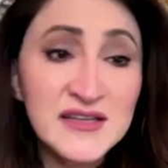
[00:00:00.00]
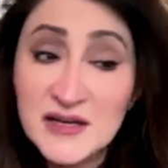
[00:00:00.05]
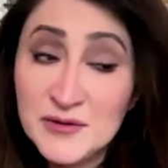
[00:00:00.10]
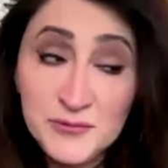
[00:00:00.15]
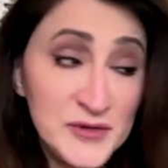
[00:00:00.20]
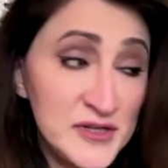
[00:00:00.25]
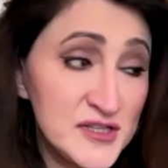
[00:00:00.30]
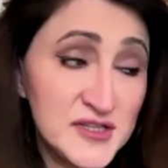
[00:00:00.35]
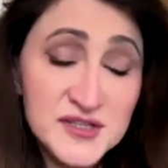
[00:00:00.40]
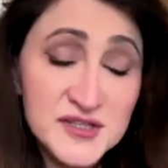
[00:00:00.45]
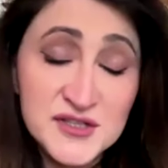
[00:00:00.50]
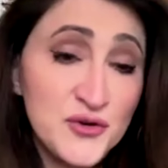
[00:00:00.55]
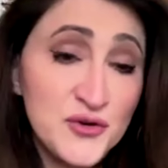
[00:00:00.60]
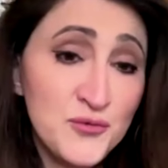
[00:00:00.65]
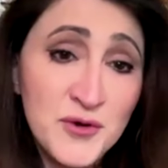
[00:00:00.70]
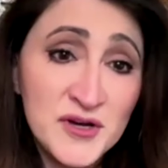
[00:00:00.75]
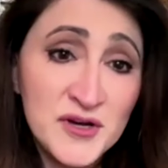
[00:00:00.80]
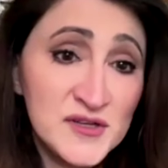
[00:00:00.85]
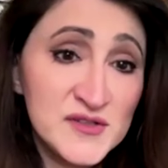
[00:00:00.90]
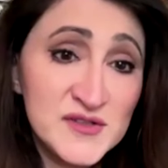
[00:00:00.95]
that we just
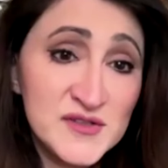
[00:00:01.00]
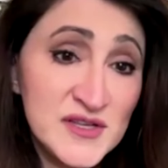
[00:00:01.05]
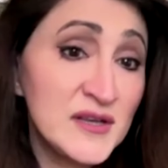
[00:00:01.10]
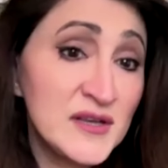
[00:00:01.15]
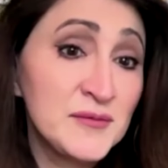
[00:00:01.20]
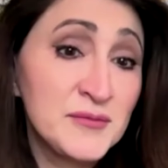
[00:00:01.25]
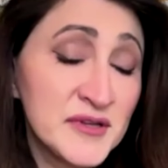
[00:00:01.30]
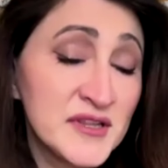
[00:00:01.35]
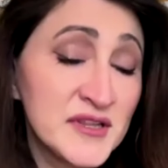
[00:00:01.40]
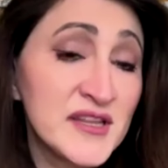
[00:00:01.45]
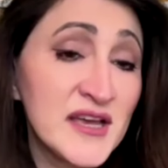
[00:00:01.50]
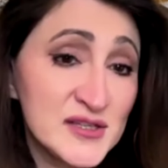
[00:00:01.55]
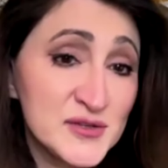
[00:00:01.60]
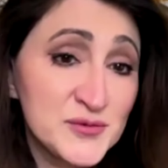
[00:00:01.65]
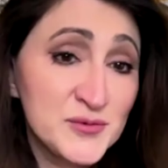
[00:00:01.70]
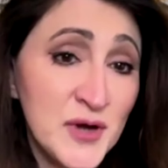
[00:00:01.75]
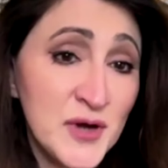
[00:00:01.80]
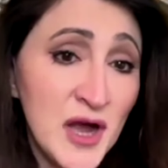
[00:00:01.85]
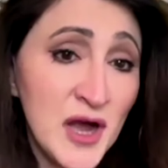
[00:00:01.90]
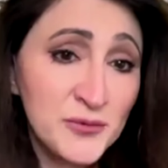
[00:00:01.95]
don't want to see, but
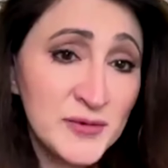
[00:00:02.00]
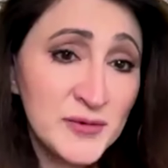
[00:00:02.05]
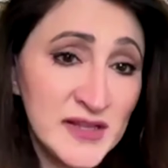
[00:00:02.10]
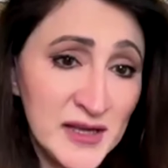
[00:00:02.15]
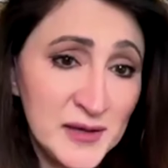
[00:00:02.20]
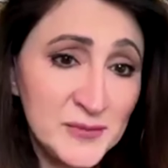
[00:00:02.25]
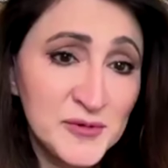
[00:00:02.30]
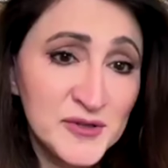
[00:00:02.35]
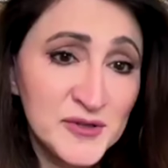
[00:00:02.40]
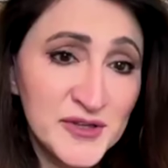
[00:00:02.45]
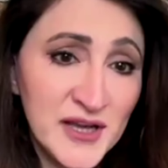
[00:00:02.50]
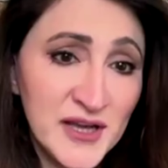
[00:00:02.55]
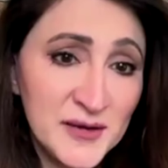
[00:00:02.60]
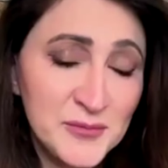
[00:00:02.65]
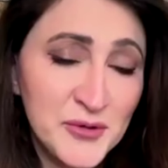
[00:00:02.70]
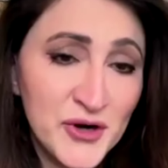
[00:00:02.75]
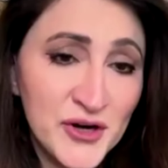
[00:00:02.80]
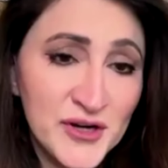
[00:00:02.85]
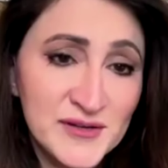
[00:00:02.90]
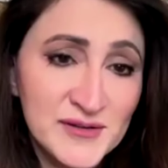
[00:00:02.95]
that's how we label
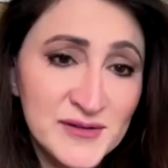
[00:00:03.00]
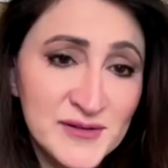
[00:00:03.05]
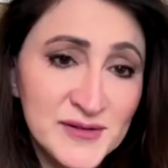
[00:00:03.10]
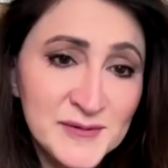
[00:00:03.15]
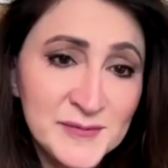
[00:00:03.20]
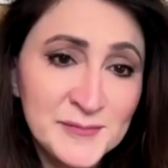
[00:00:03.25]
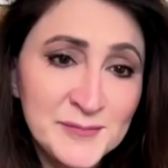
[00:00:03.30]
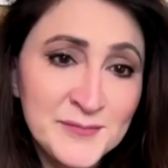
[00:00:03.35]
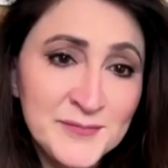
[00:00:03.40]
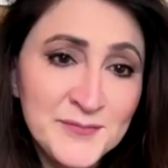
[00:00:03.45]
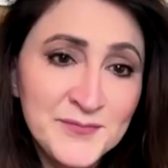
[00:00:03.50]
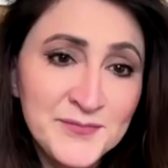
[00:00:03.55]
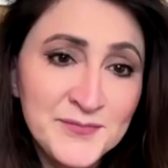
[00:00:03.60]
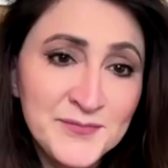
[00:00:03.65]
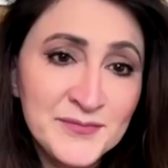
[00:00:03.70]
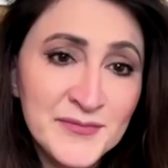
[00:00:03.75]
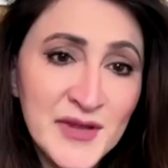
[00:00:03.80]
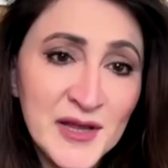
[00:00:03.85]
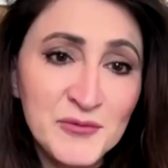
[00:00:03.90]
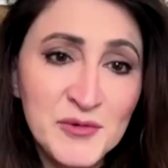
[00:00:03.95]
that part
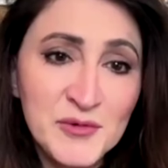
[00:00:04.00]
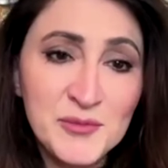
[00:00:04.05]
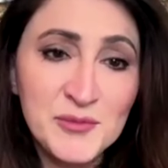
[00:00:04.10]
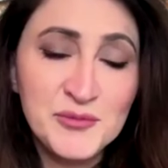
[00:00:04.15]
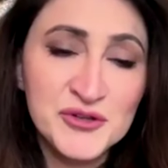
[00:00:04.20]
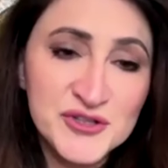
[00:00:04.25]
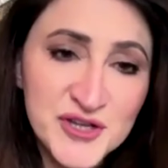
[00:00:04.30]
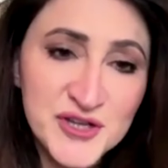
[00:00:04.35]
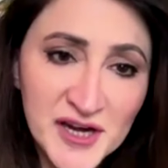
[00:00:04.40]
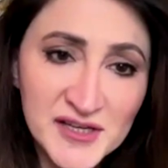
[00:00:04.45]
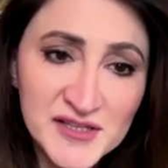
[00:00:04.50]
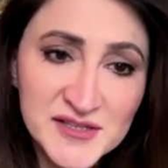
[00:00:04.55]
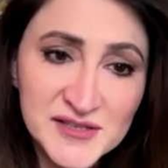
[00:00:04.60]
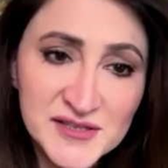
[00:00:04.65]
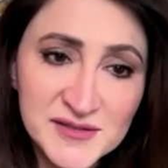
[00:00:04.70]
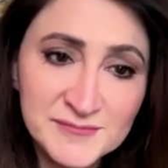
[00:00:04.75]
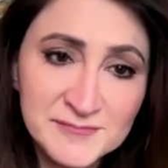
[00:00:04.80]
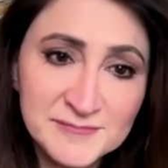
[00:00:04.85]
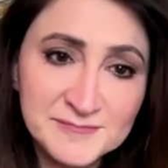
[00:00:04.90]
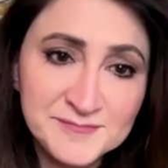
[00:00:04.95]
and we
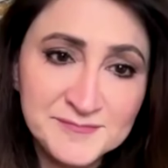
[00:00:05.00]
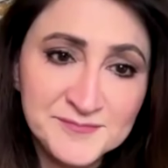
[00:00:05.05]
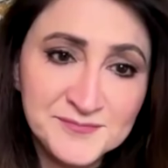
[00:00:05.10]
project.